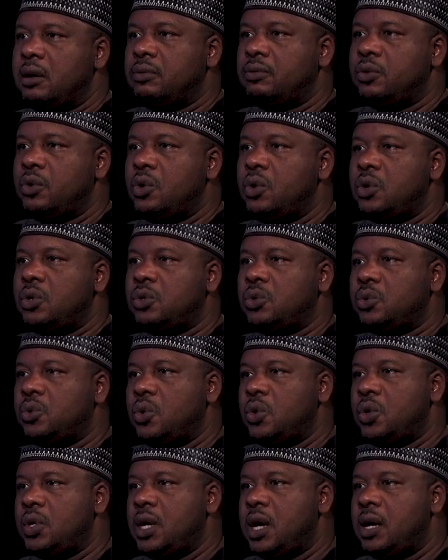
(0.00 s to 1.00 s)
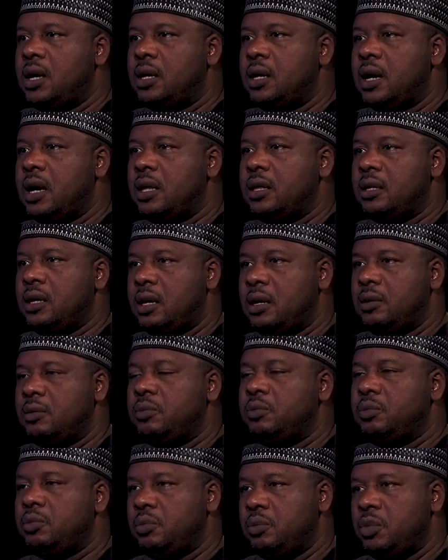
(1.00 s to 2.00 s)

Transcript: followers to order and then,